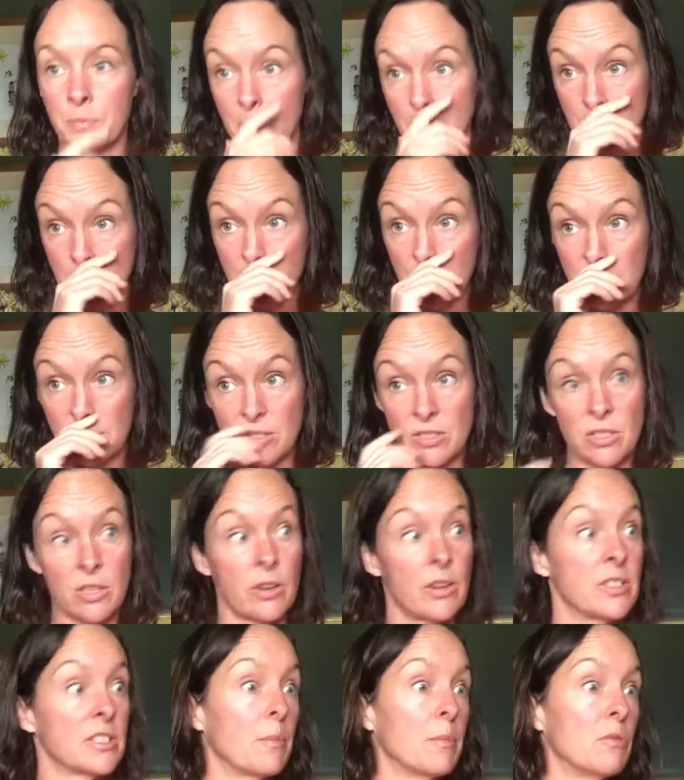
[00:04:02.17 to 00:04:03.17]
And some of those
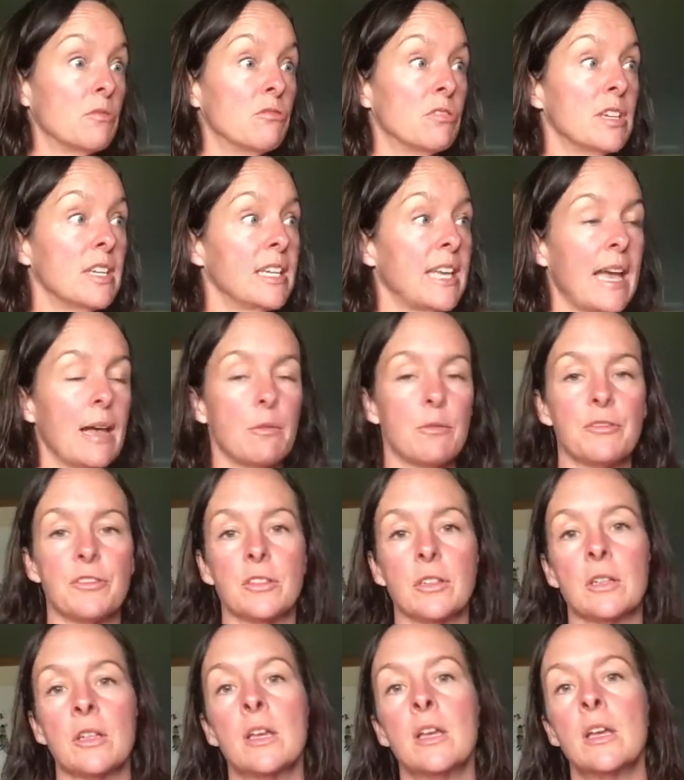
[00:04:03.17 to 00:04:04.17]
stories can be really
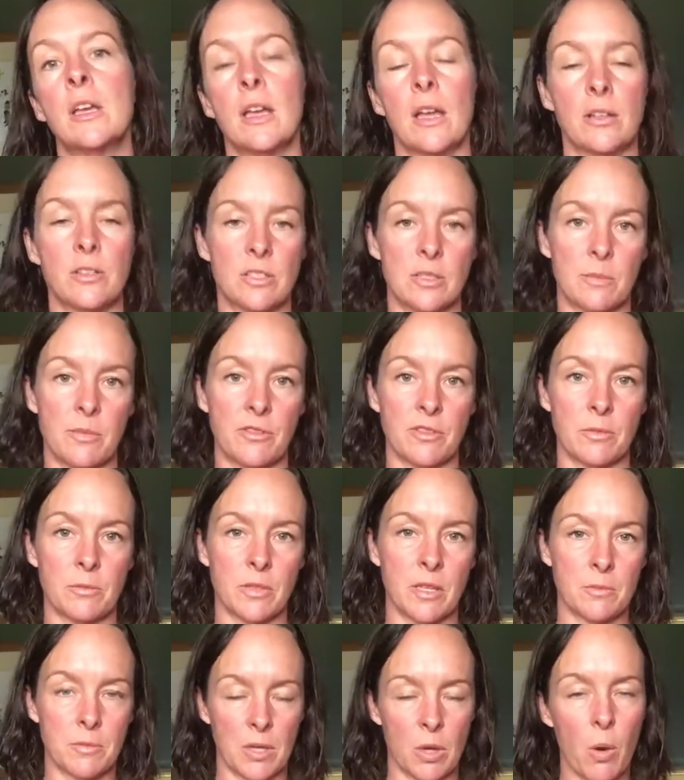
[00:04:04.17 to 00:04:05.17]
helpful, and some of them
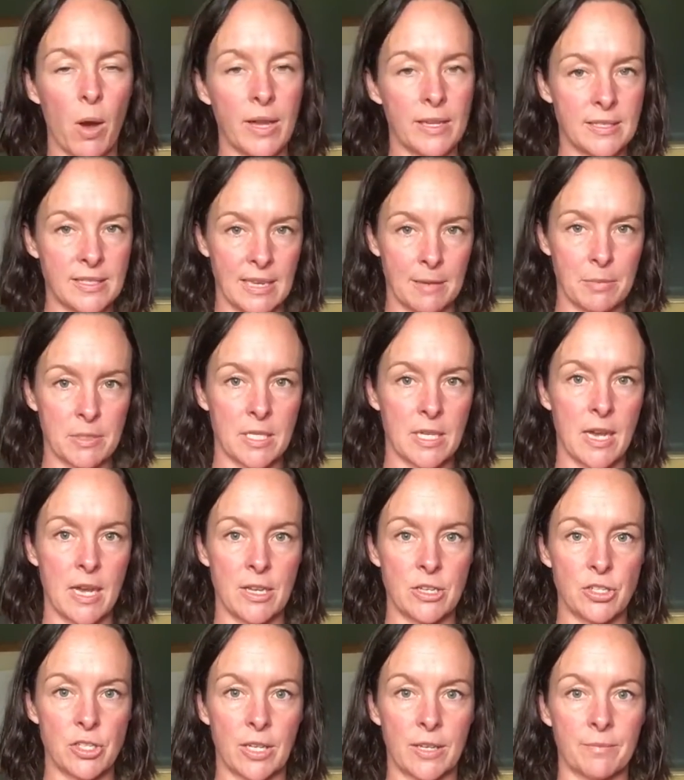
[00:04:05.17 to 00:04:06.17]
can be quite
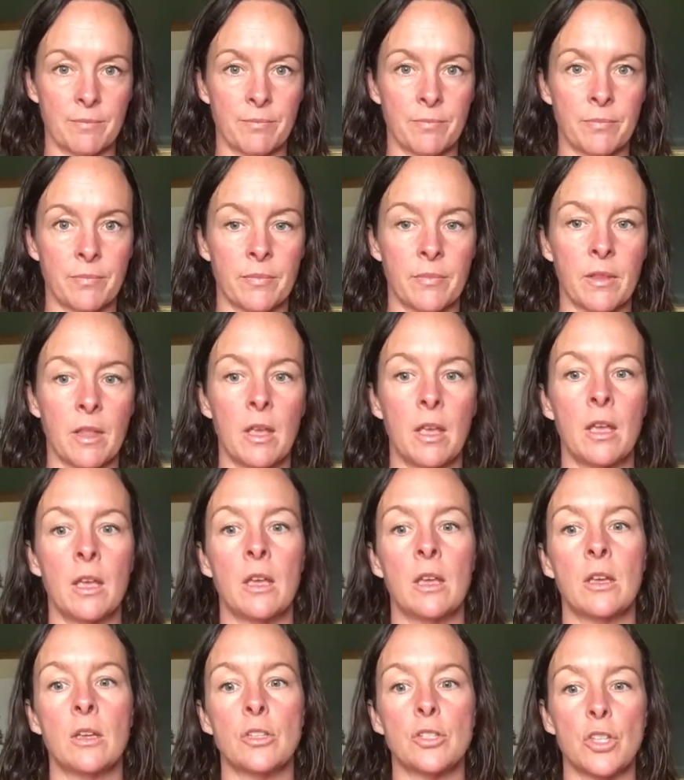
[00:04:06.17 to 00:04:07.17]
sabotaging.
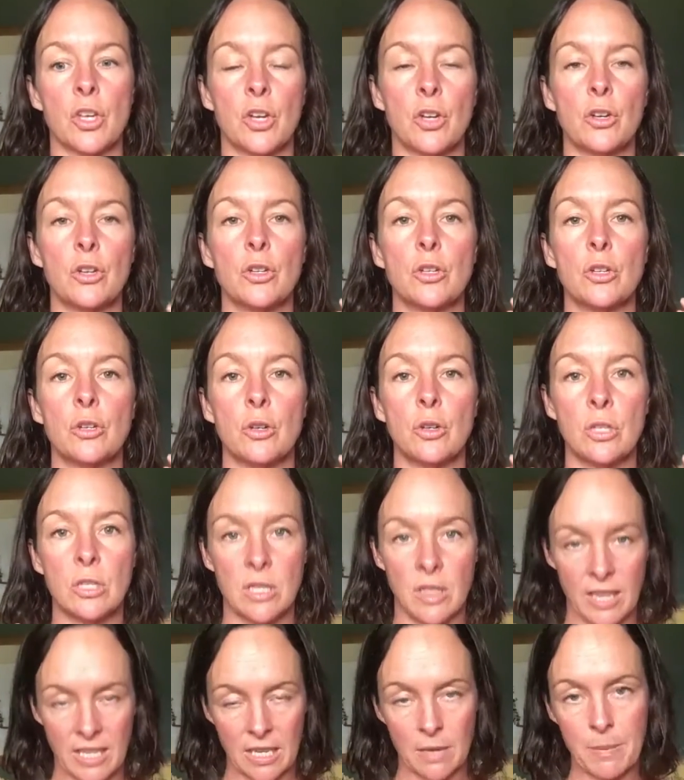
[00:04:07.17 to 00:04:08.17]
So
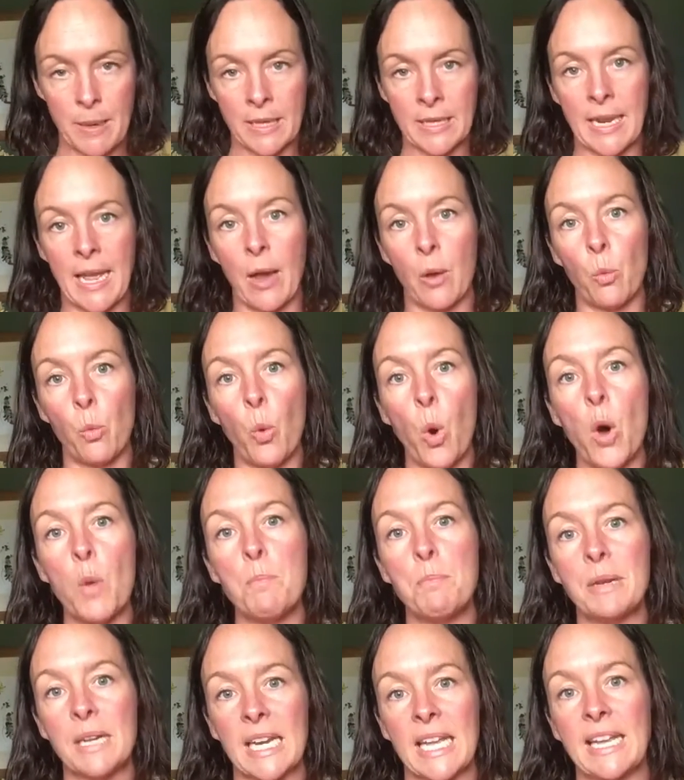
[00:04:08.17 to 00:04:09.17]
think about now,
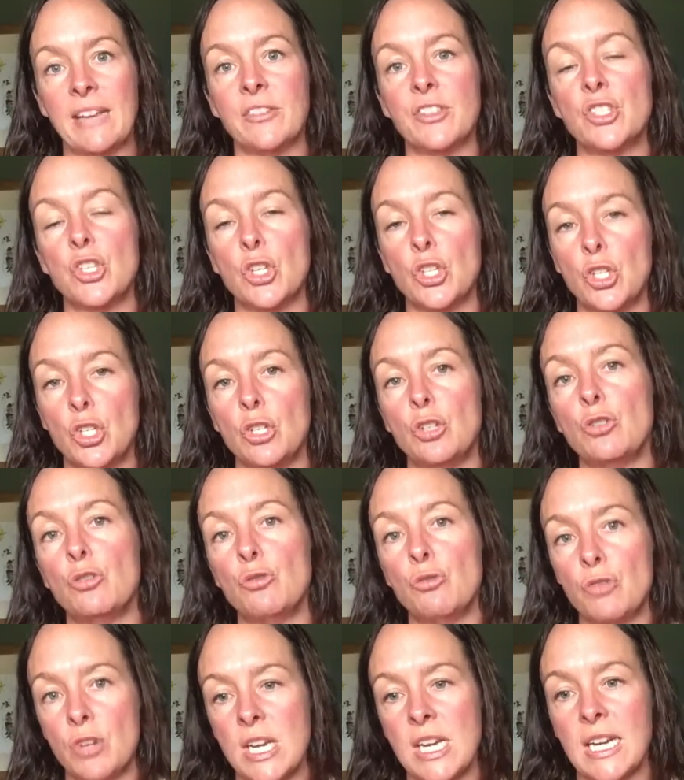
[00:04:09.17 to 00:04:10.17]
what beliefs do
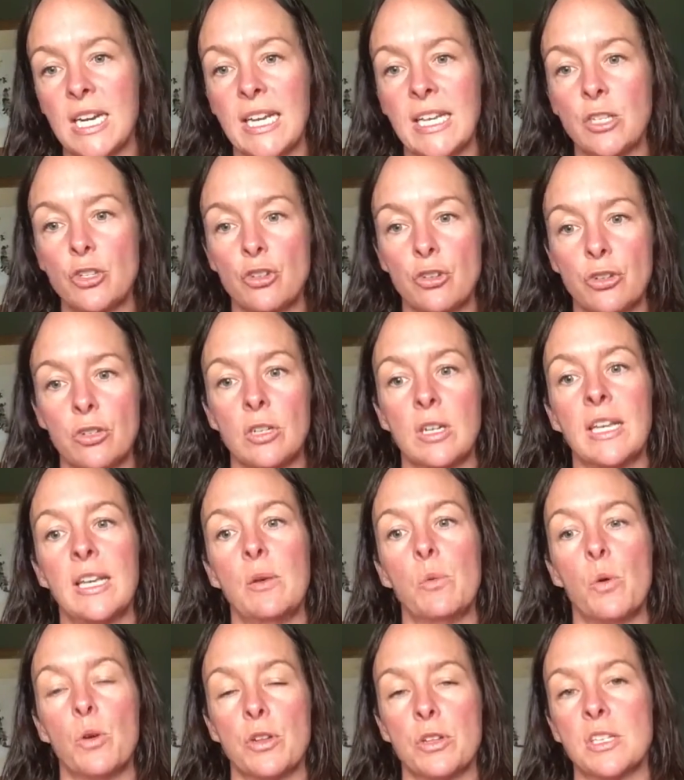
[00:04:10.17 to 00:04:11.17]
you really truly
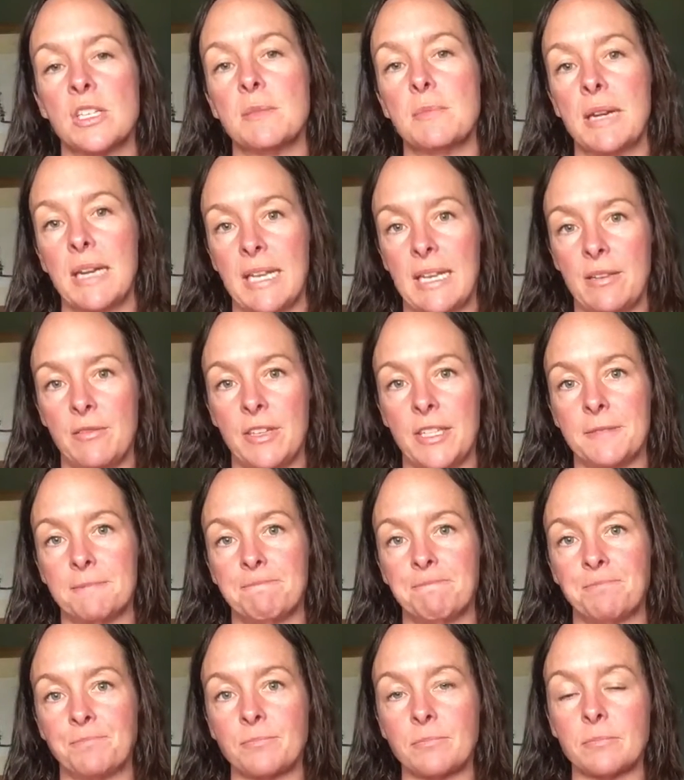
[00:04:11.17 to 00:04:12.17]
want to believe in?
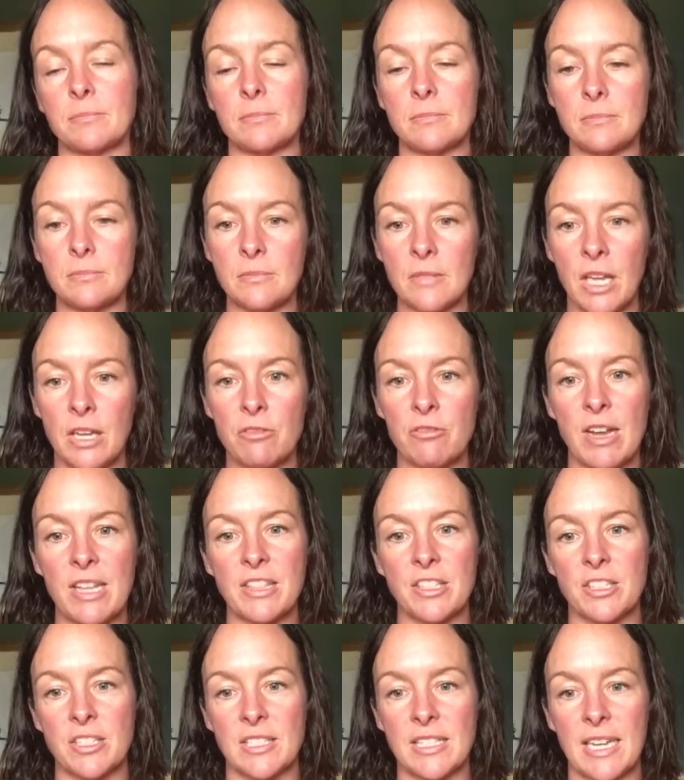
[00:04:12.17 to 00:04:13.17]
And
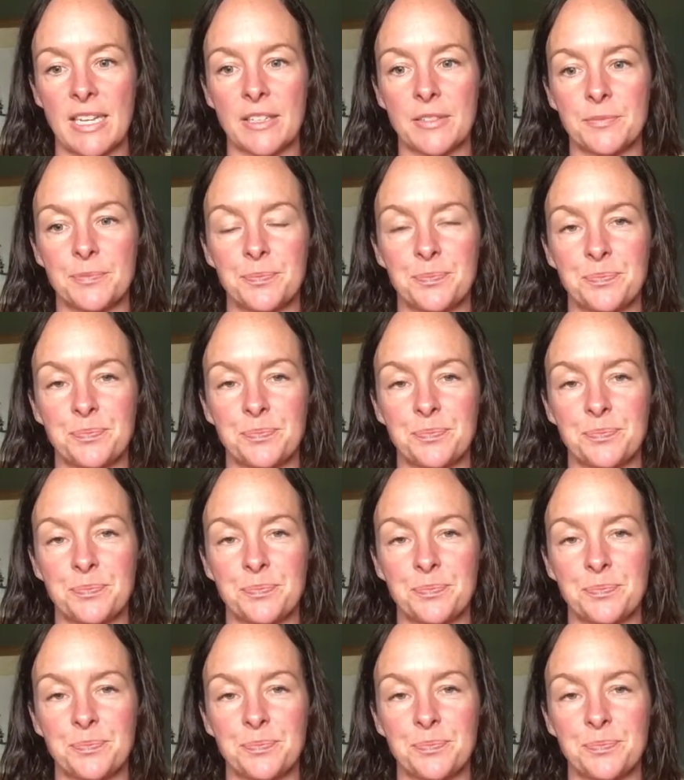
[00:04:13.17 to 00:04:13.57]
write those down.